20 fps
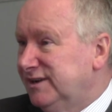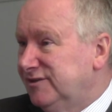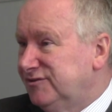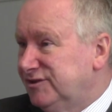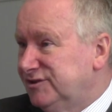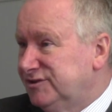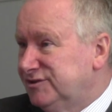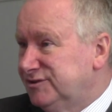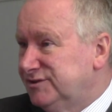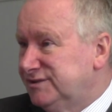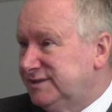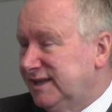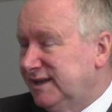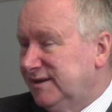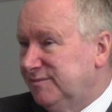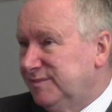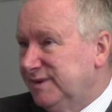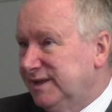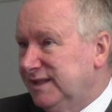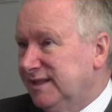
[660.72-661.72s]
introduce
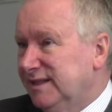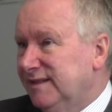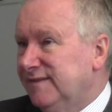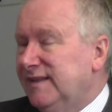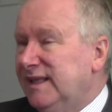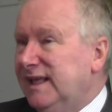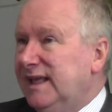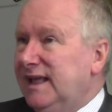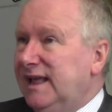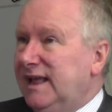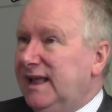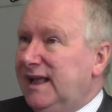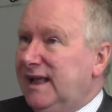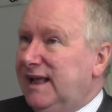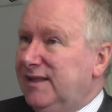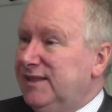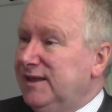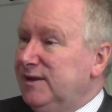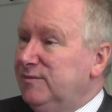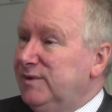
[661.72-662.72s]
that bill.
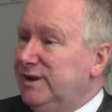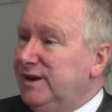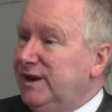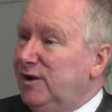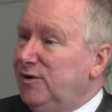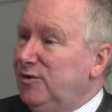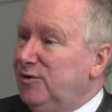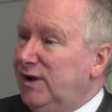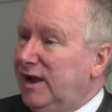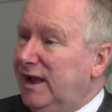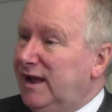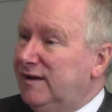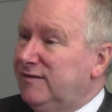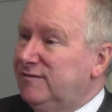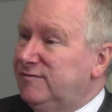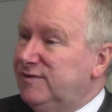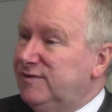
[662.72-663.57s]
I think we now have